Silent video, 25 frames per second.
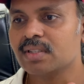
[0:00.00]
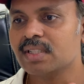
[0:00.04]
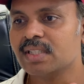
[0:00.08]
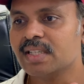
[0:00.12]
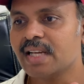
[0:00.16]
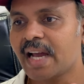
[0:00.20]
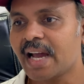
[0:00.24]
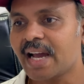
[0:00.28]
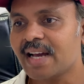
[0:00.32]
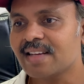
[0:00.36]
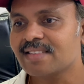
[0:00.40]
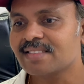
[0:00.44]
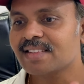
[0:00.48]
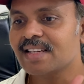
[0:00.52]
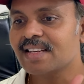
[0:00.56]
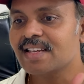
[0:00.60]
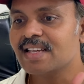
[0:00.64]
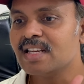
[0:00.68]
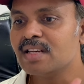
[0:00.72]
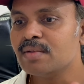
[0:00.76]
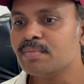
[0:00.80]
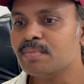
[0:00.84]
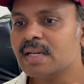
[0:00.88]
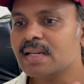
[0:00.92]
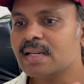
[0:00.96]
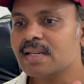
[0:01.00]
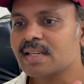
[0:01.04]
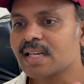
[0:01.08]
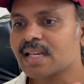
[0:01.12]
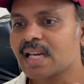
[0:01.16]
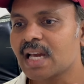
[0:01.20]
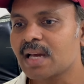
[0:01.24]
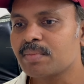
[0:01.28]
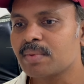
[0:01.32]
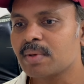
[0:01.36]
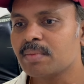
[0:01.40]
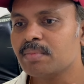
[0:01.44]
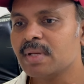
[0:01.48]
it has the inbuilt
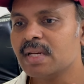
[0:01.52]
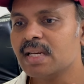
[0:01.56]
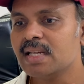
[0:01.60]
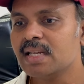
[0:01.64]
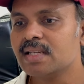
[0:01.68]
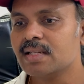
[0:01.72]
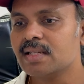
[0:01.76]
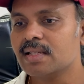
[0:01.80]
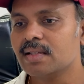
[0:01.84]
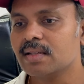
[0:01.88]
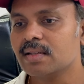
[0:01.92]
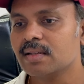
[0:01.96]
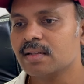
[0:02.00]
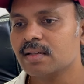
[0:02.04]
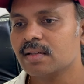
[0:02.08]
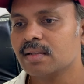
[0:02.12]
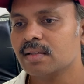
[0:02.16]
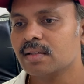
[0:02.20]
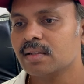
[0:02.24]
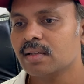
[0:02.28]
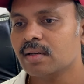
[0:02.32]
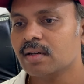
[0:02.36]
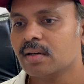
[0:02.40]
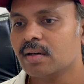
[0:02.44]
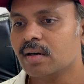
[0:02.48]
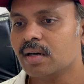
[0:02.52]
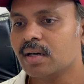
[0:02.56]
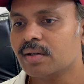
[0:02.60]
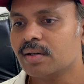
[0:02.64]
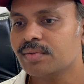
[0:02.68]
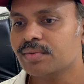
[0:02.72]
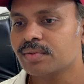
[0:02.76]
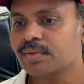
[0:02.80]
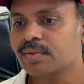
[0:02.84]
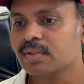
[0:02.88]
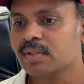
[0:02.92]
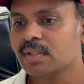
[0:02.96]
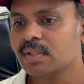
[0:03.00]
capability
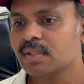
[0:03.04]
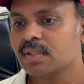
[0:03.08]
of